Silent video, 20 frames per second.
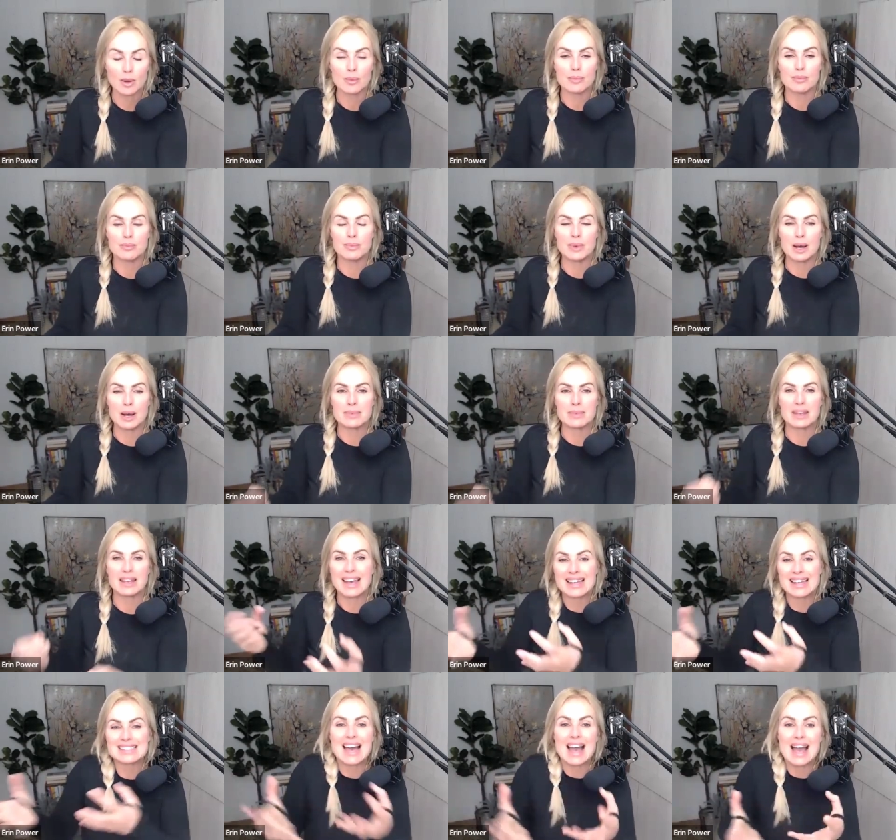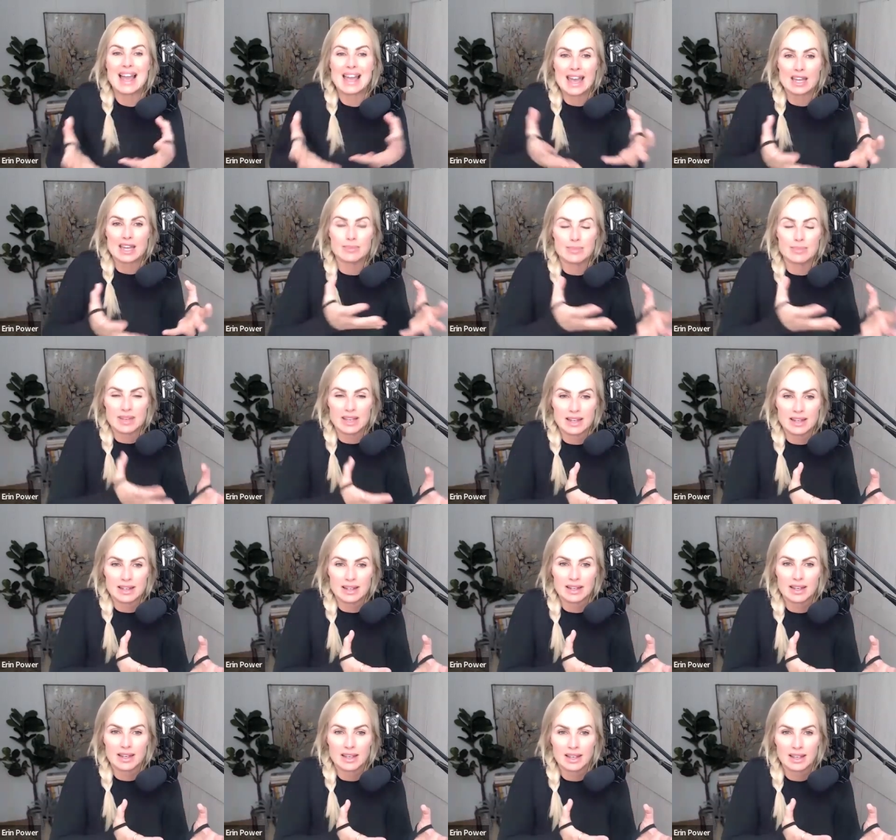but because i had
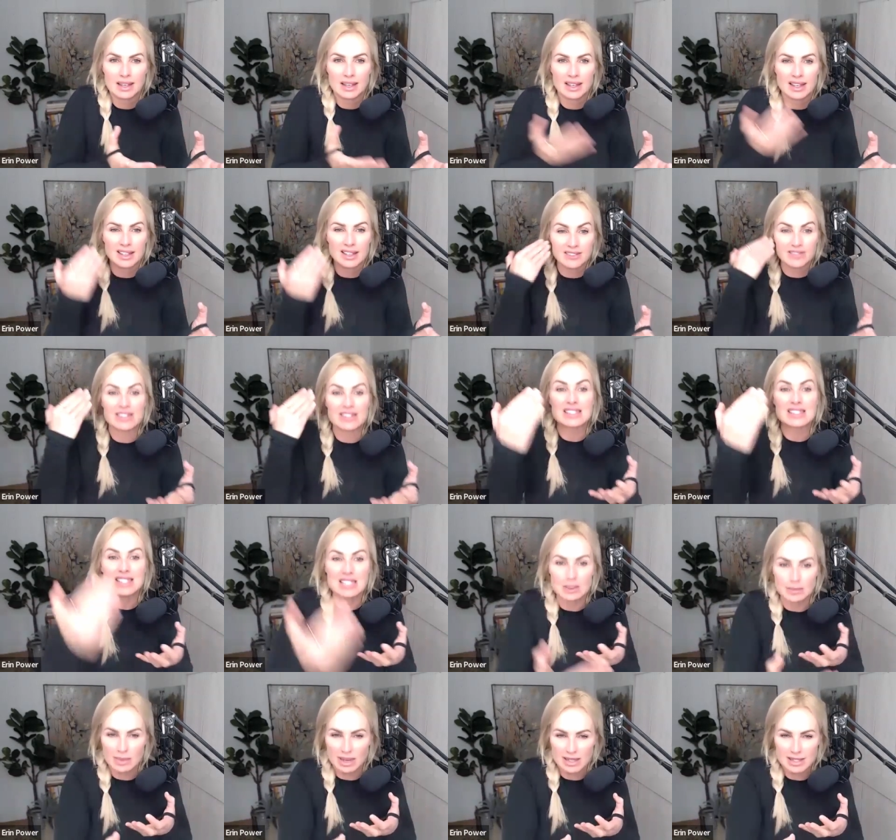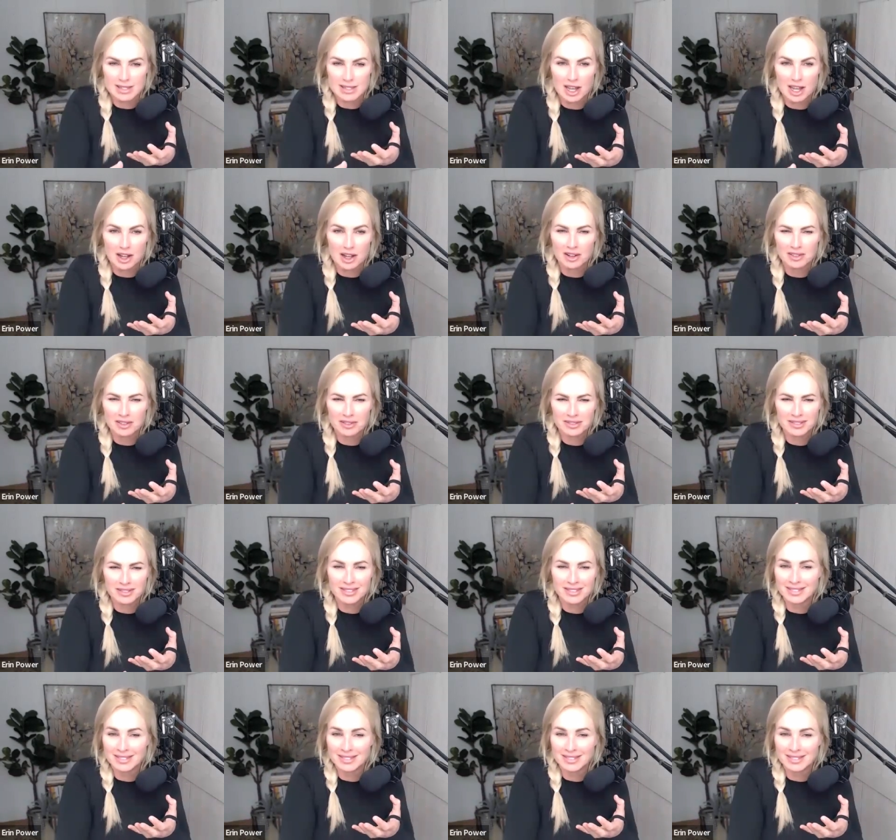been convincing myself